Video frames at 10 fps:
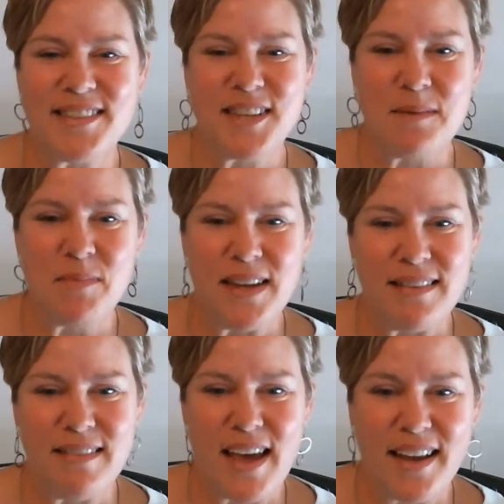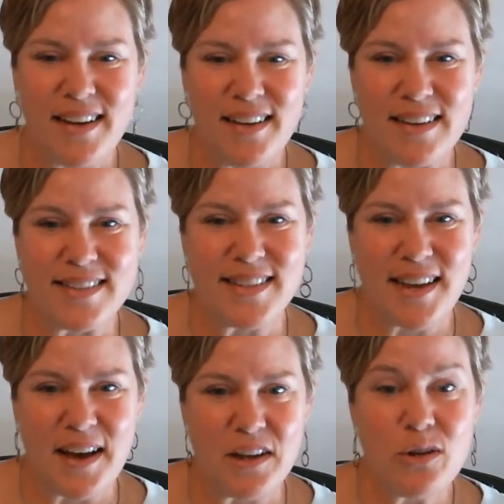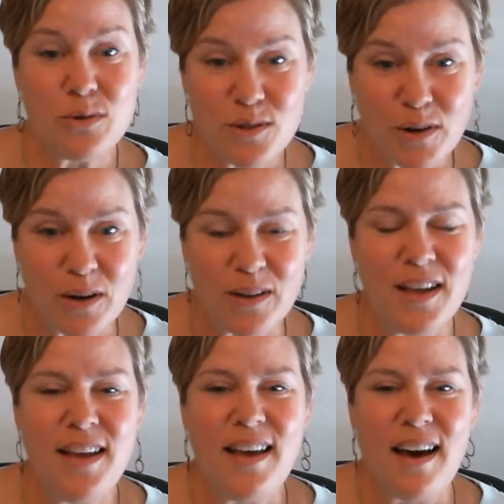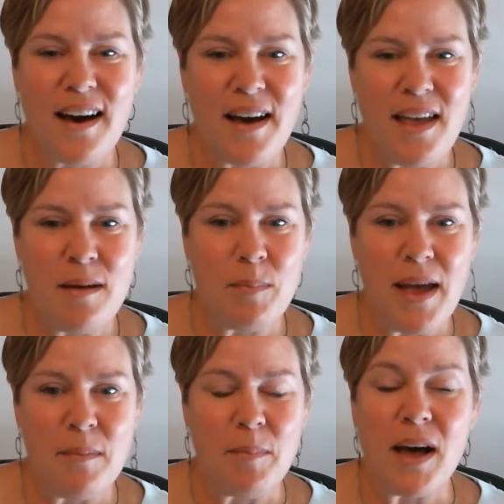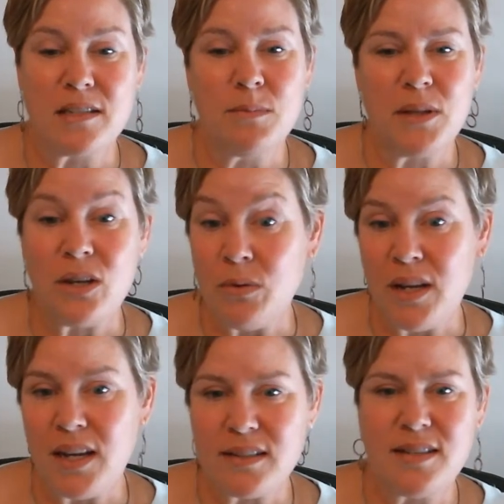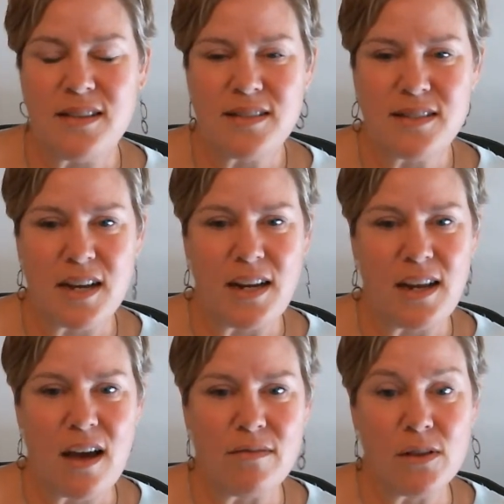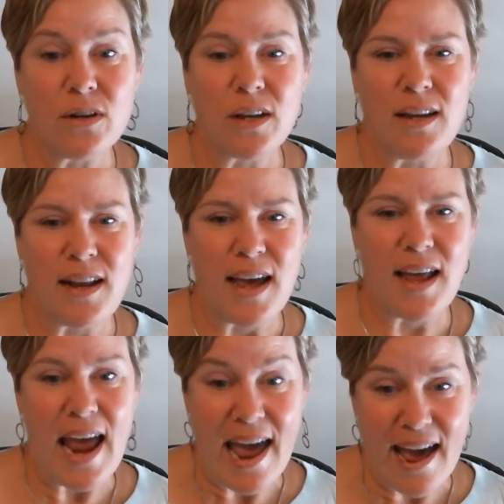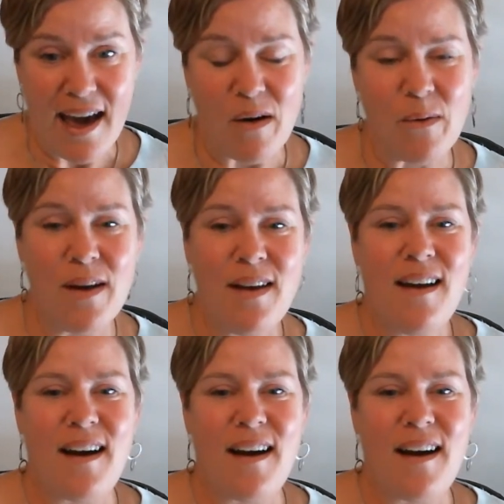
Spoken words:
something that is useful and possibly unique to the study of looking at how